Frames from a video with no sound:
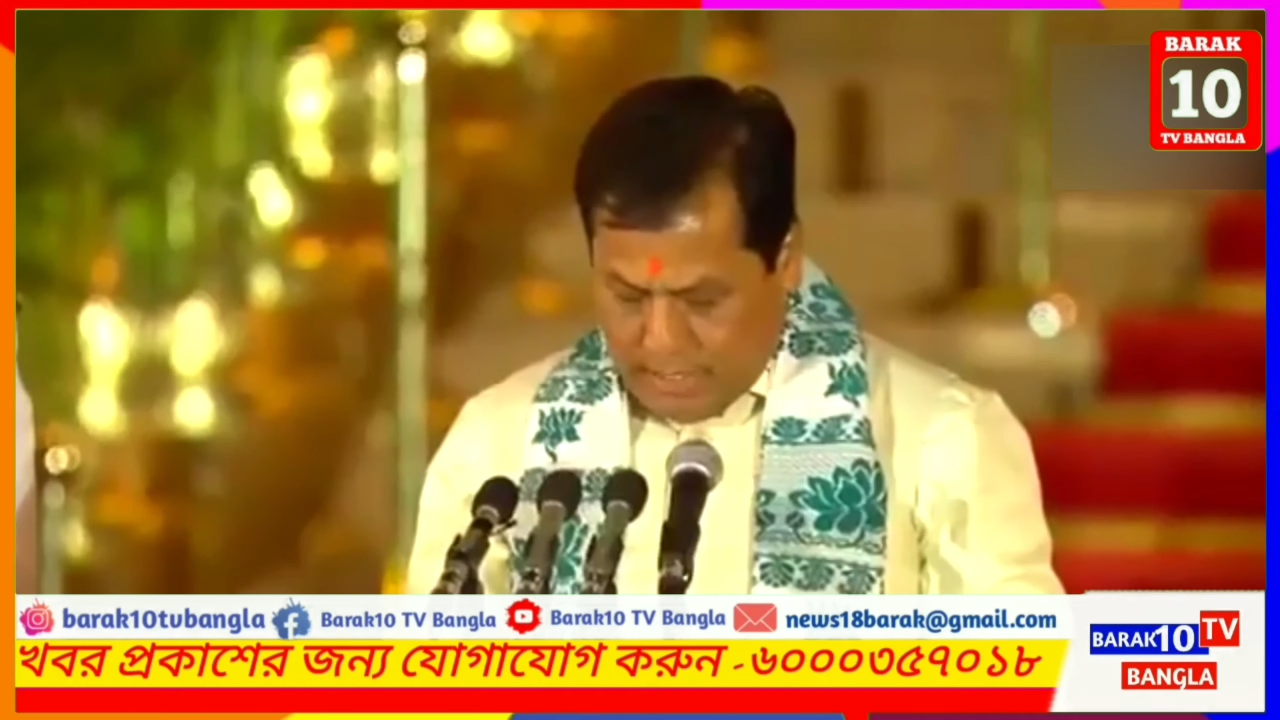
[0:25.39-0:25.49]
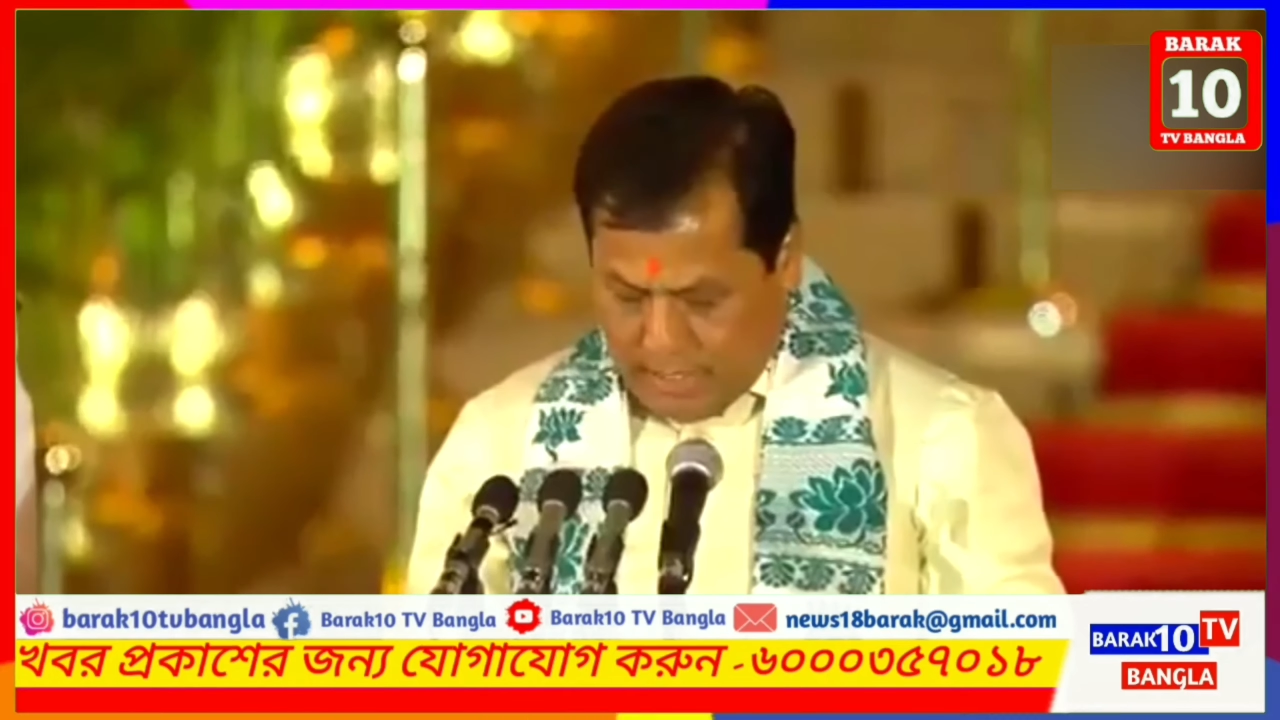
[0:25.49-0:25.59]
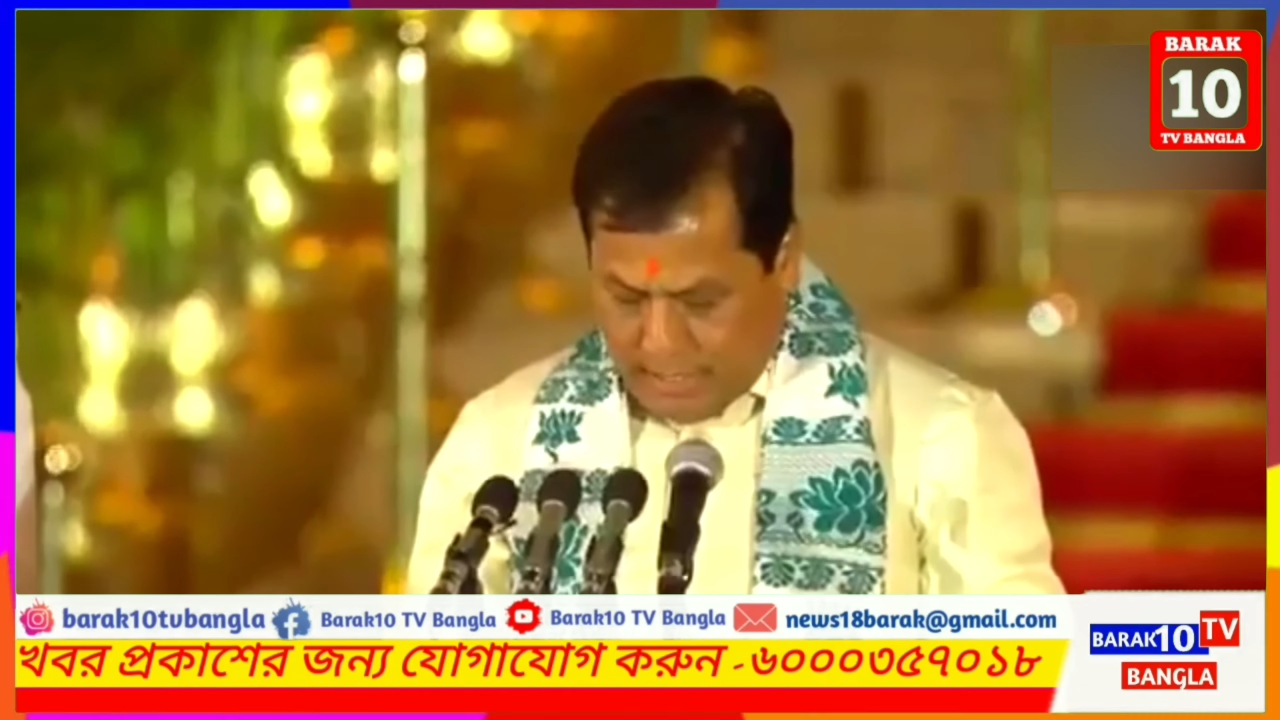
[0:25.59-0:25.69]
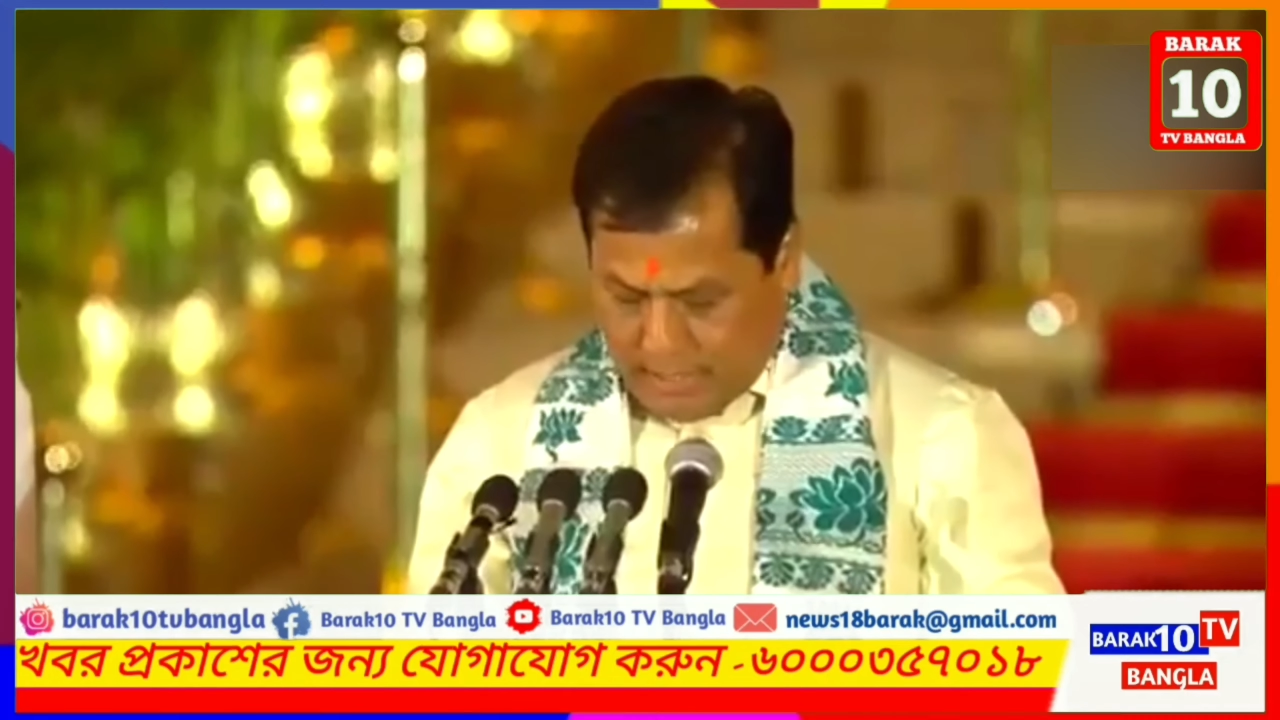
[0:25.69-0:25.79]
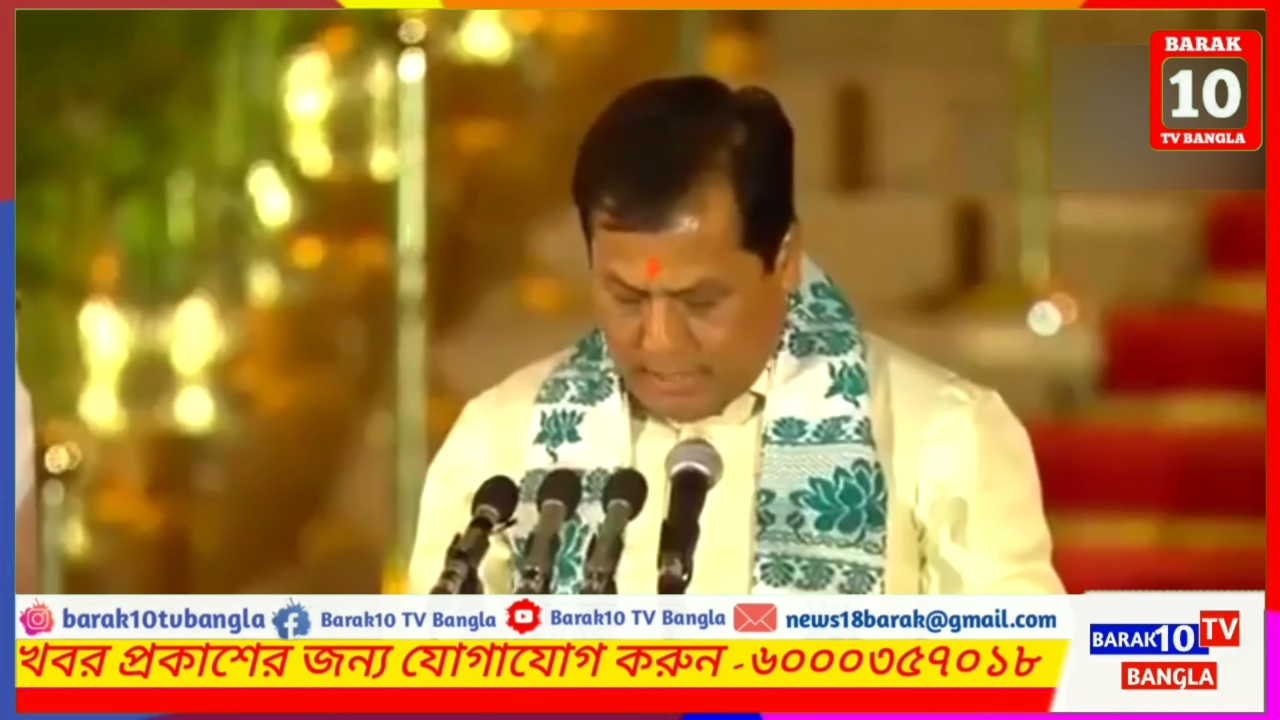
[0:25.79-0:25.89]

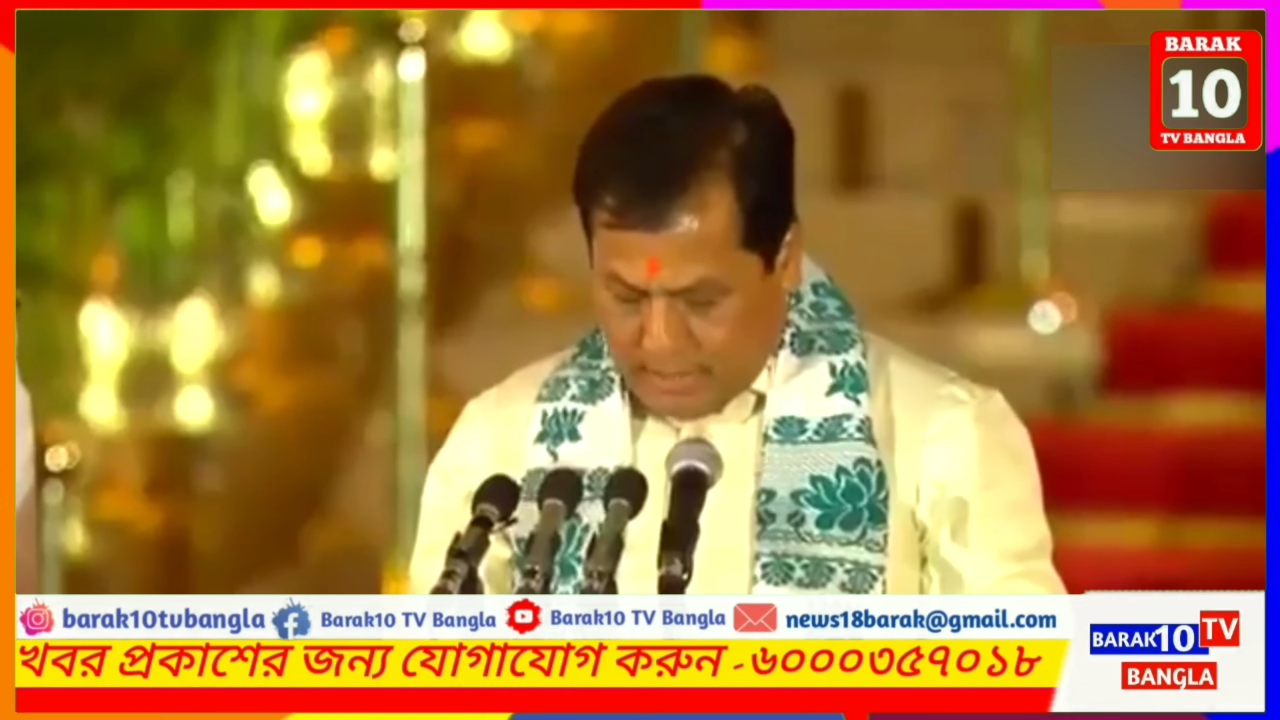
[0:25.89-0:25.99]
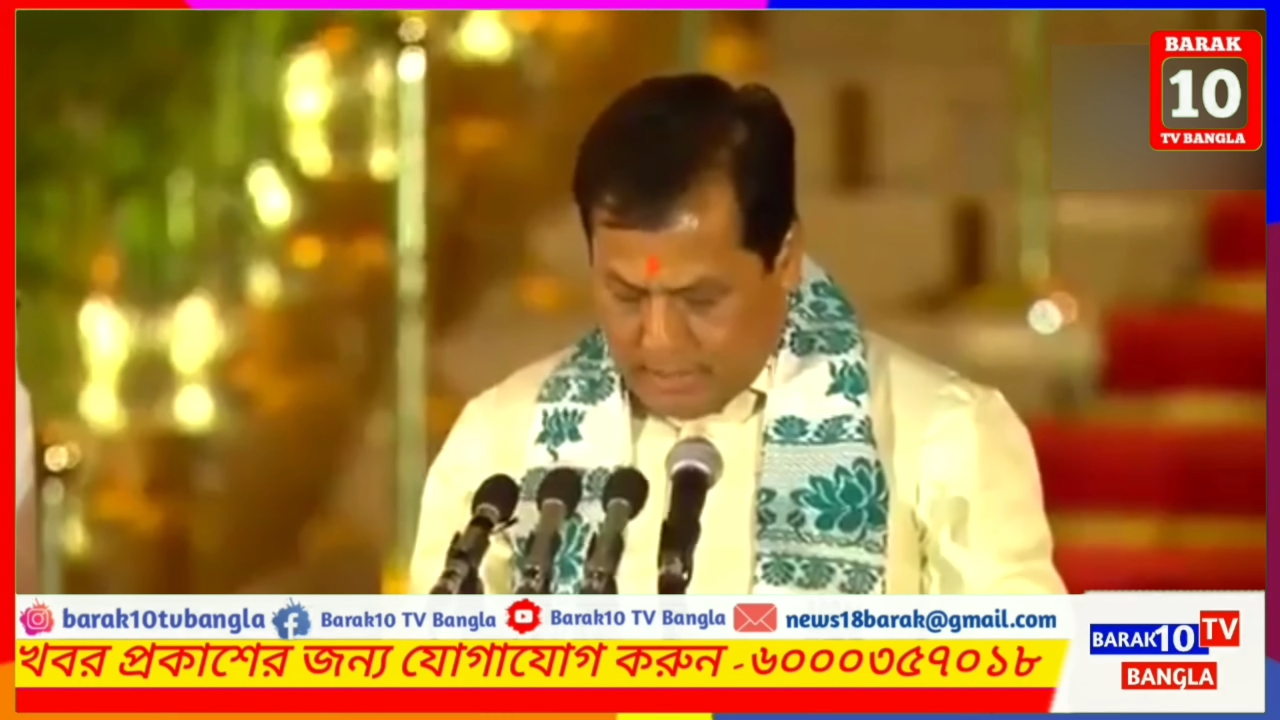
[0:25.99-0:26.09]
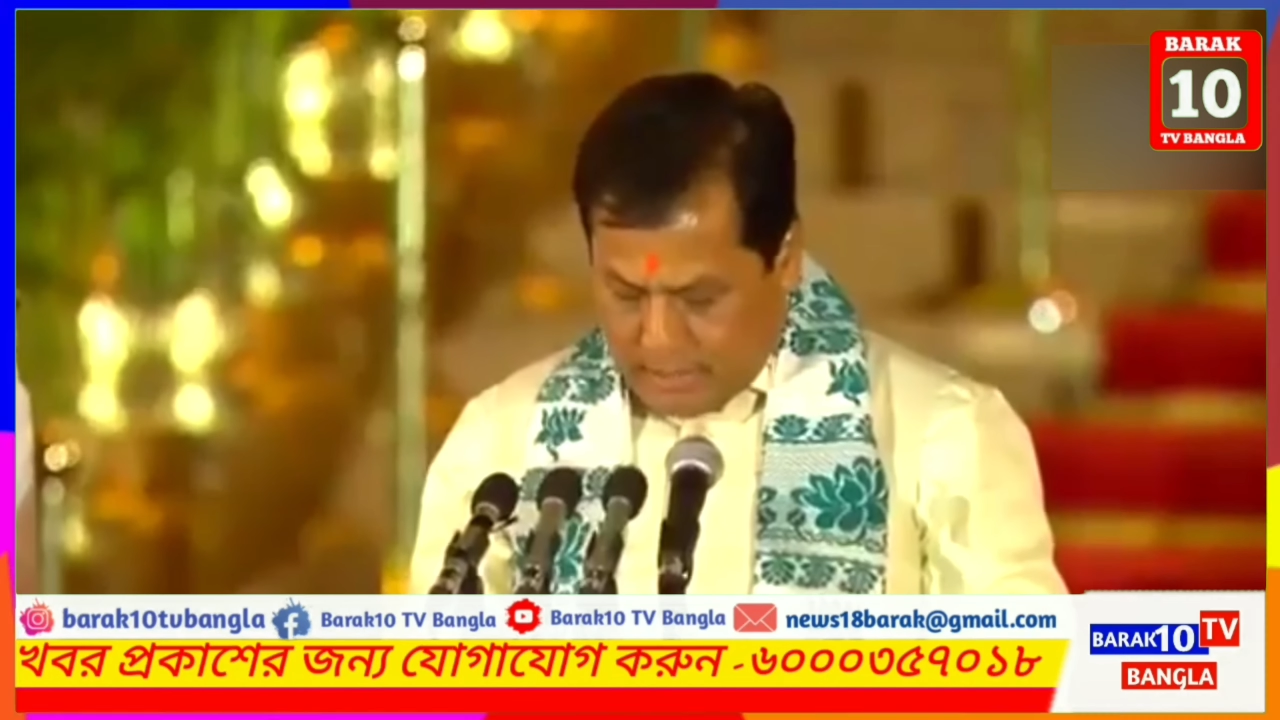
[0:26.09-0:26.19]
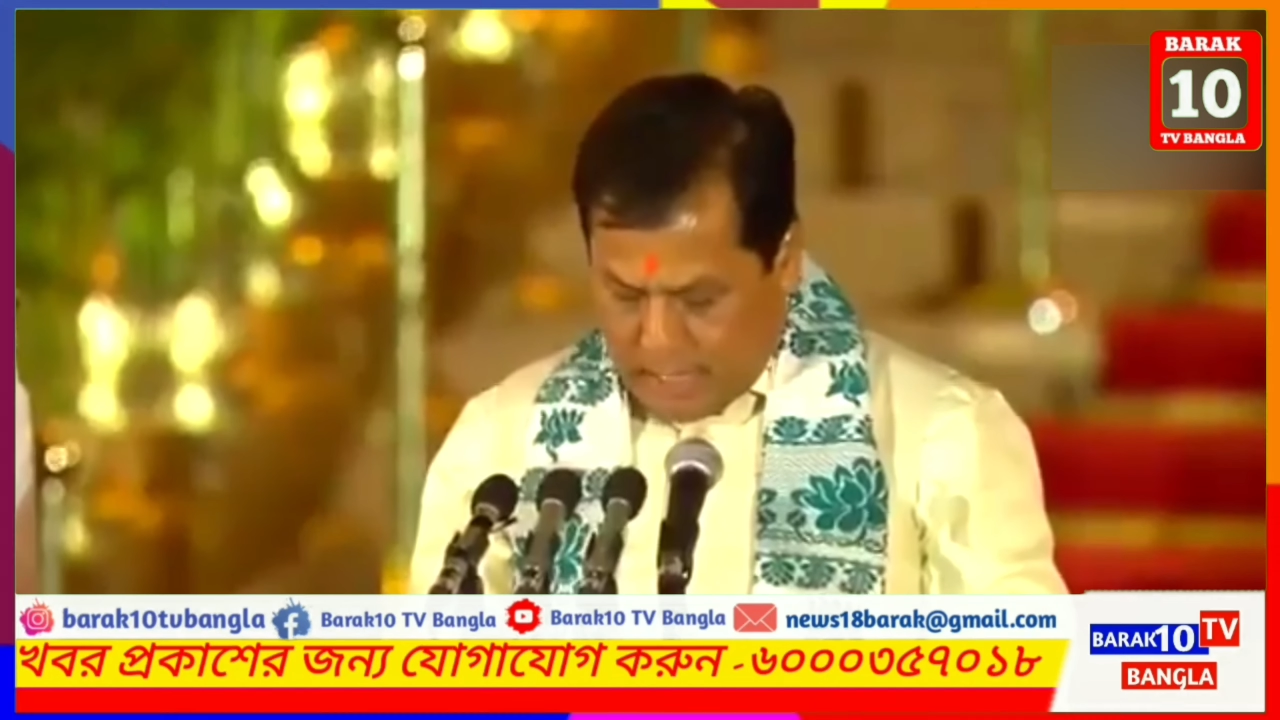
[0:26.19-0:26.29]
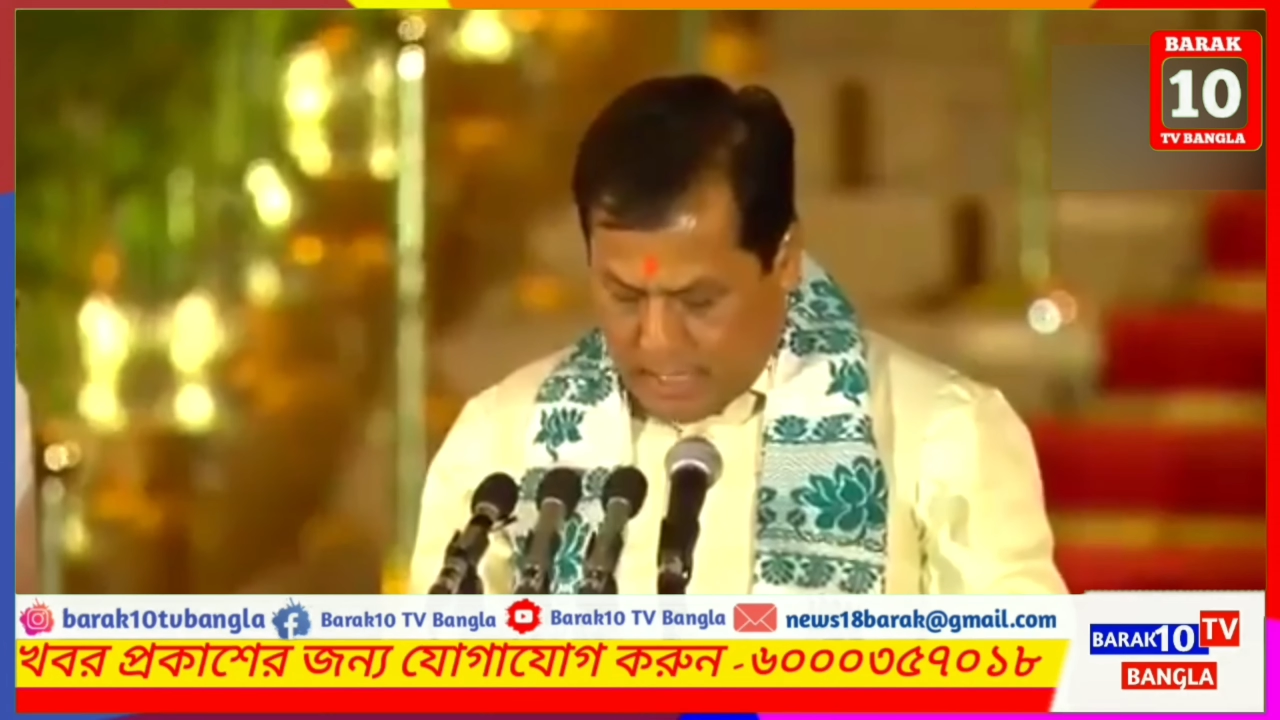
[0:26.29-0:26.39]
and that